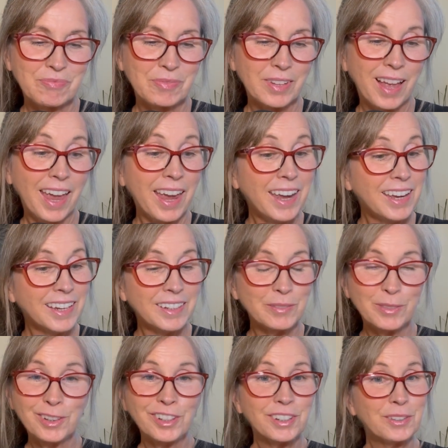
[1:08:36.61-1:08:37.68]
hey,
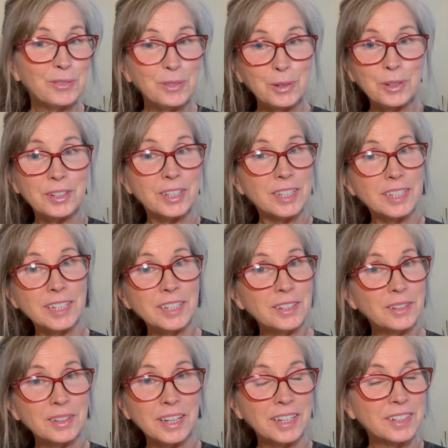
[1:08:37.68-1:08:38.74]
looking forward to seeing you
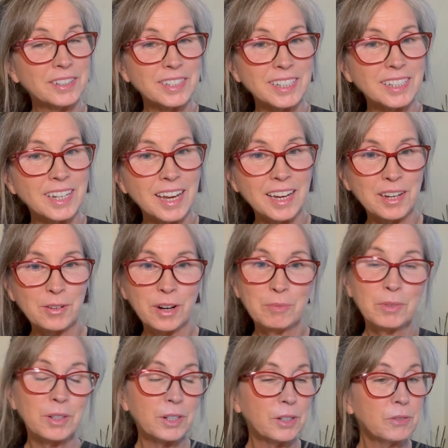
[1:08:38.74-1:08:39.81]
later today, or I'm
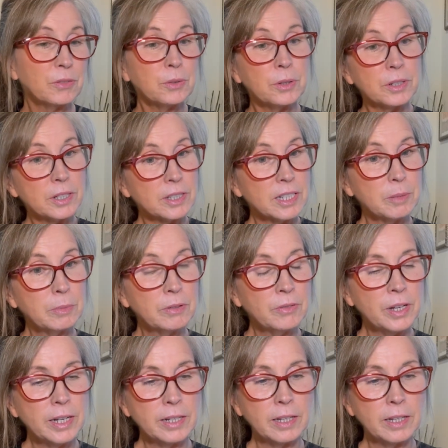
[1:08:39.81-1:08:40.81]
looking forward to some event.